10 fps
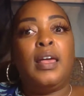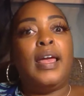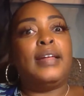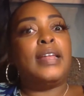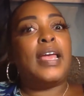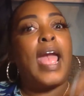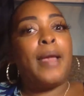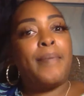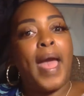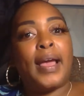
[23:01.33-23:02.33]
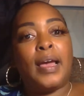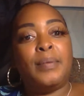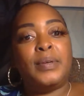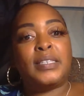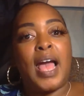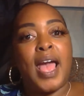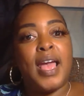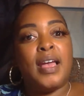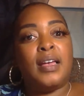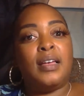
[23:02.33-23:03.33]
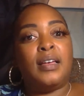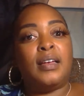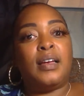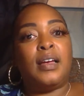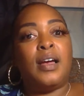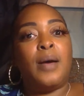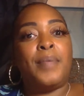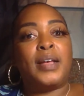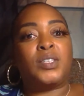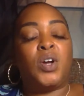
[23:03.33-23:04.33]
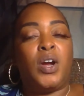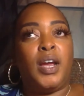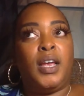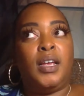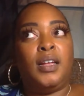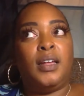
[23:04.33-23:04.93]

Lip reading: and then came back and was like, I'm not sorry.